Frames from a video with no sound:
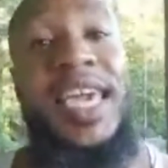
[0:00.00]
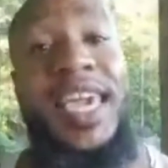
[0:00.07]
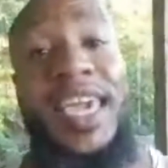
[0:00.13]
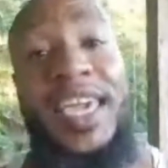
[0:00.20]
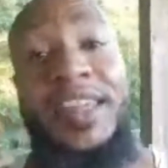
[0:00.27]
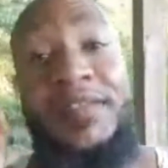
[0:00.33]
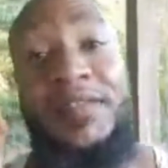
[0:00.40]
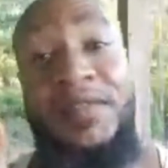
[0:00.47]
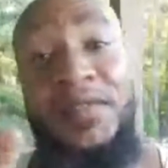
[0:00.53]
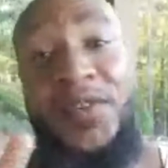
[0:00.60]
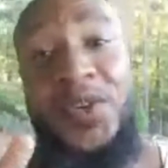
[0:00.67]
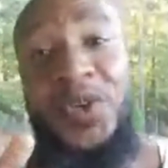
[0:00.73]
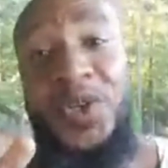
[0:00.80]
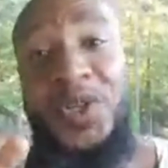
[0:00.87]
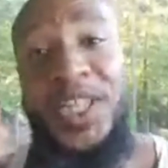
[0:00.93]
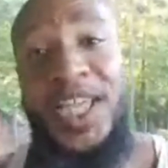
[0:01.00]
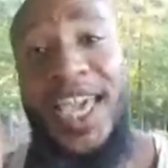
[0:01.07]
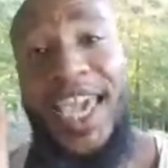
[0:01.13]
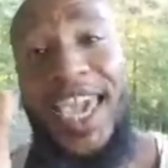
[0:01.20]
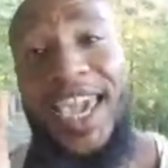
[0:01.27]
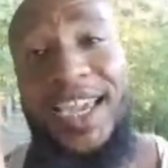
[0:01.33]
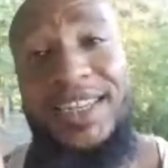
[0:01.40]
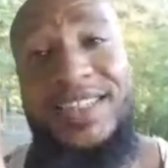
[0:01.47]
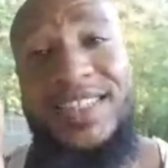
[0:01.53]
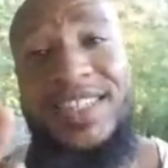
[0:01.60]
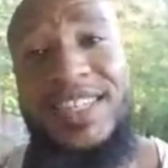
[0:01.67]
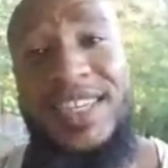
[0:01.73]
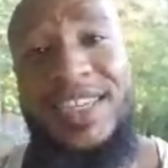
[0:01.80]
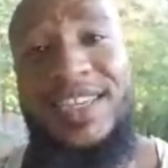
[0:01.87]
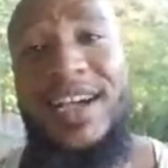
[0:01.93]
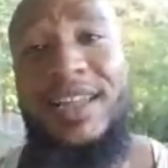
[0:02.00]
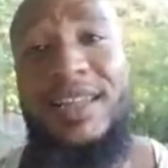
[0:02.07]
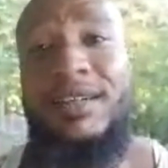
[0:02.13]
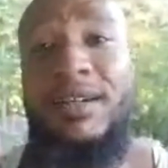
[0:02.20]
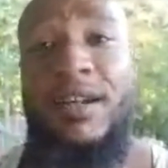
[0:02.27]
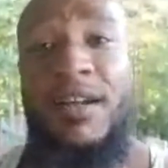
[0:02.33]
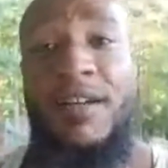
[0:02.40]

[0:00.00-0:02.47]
In full HD color,